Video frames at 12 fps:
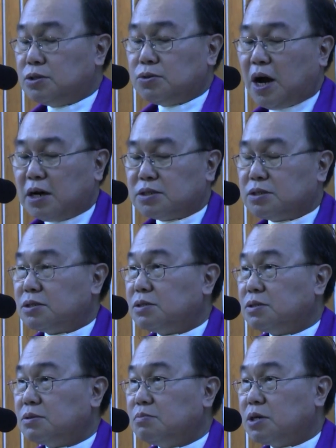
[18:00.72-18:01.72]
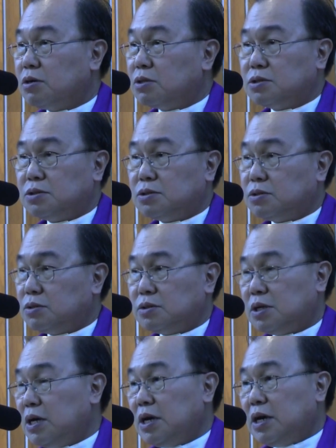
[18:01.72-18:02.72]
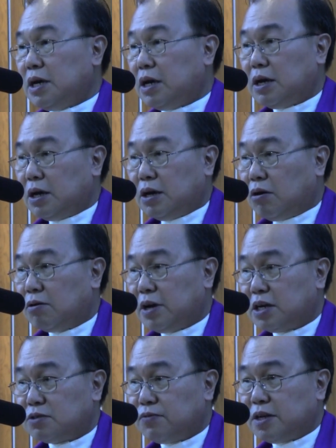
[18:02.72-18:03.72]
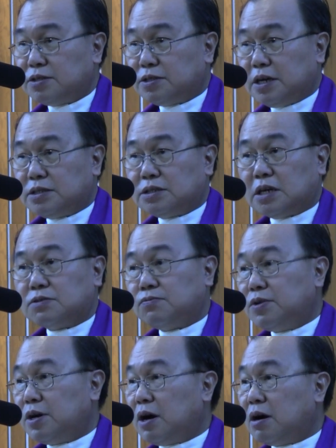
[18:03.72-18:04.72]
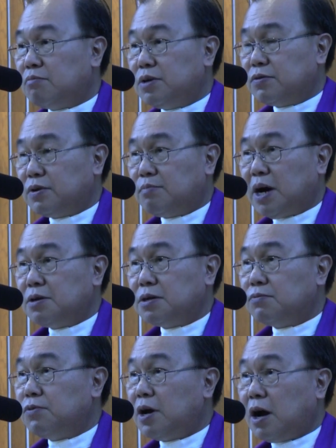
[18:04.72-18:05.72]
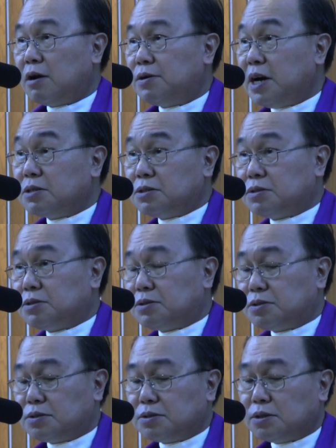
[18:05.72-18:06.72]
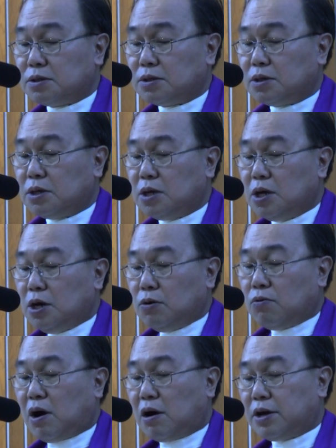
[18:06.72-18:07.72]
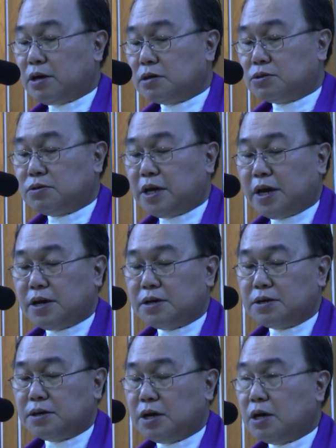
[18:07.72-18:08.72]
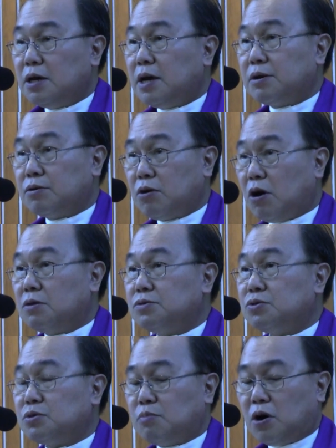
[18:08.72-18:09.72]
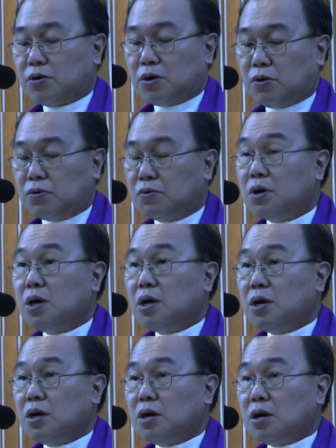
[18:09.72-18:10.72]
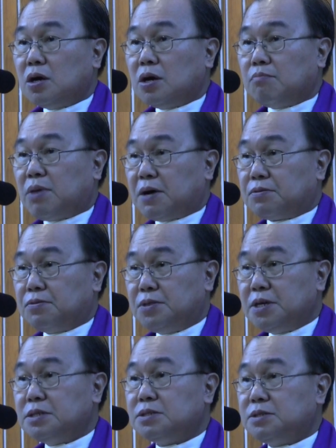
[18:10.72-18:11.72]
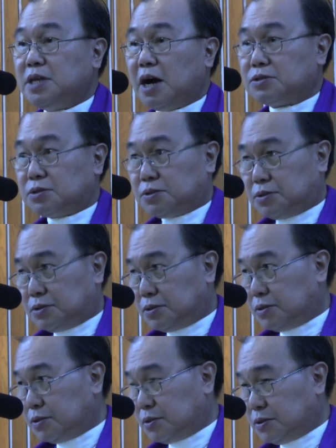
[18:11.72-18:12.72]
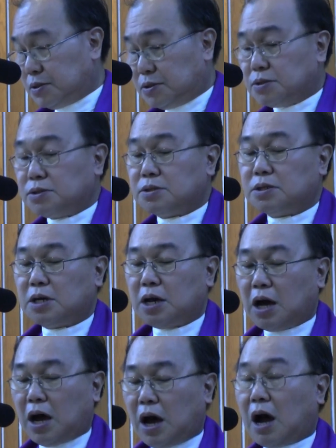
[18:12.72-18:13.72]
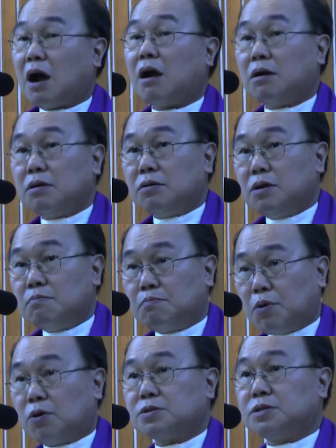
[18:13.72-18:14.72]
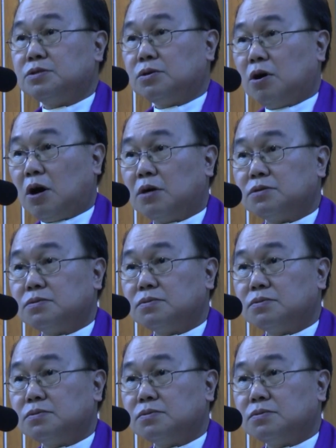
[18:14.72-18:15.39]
to us, because on Ash Wednesdays, as we are being reminded, we are dust who are here today and gone tomorrow. But these dusts are important to God.